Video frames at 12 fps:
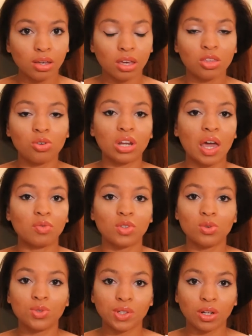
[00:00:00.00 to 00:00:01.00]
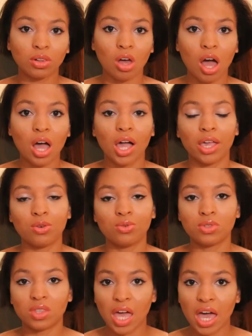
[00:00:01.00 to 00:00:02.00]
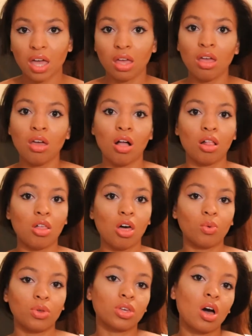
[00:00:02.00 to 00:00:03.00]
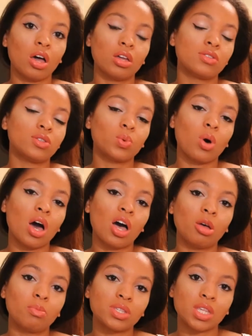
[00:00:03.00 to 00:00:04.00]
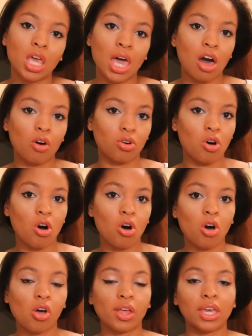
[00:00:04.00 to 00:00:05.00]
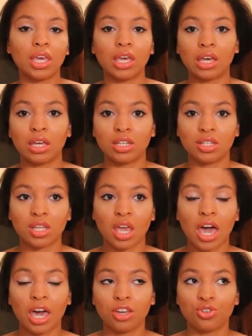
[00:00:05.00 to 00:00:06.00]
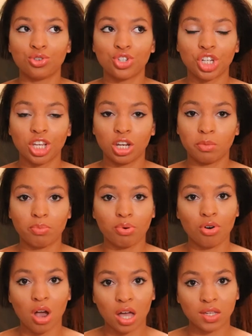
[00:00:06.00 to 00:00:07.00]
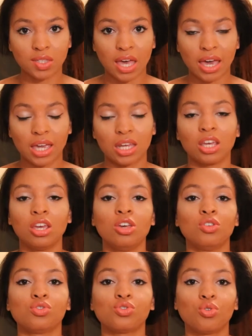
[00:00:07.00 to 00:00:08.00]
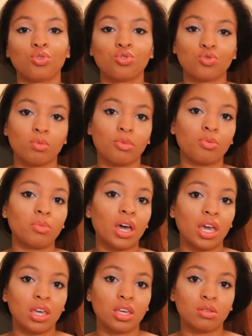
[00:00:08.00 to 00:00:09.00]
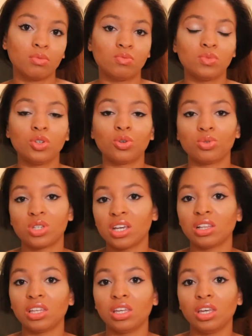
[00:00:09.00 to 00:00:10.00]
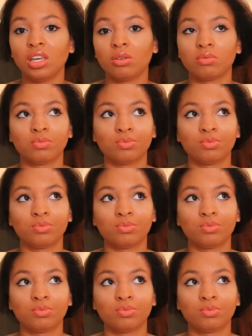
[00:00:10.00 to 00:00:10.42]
You would have to use it a lot. I used that along with cotton swabs, alcohol, and hydrogen peroxide. So those were my, you know, daily.